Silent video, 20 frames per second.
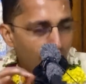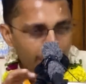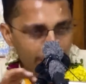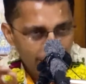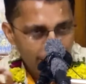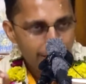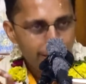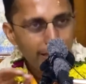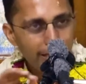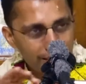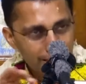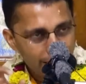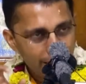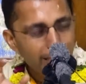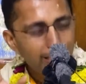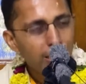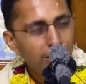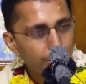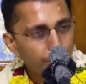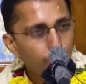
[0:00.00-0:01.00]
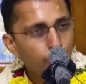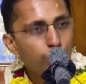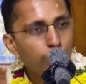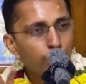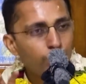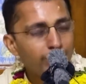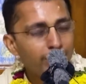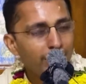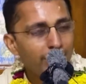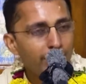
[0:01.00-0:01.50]
They say the theory
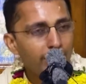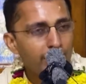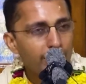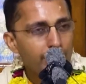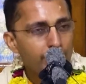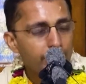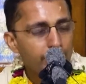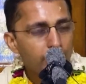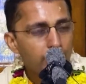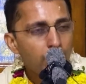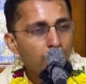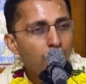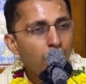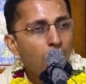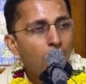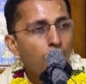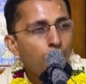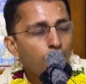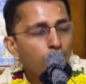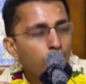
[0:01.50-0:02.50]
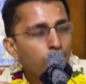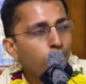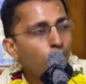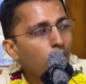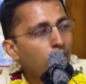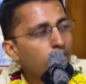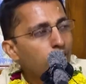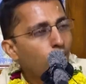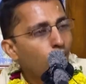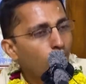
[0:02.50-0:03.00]
of gravitation, but
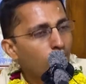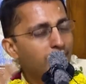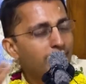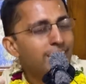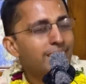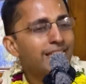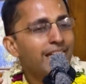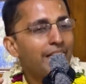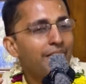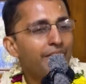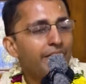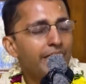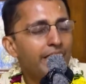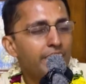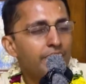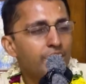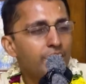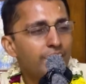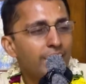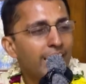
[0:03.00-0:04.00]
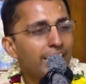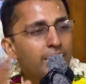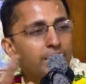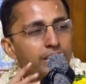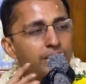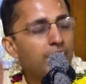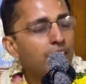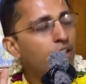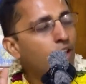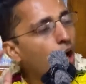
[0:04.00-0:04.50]
what causes gravitation, that is
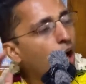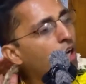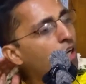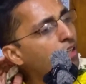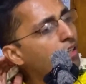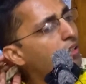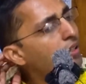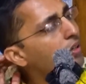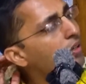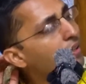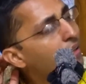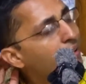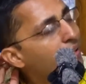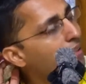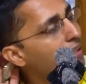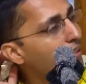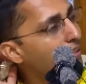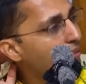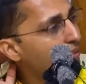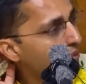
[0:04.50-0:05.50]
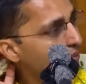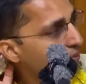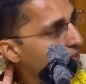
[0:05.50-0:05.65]
still not clear.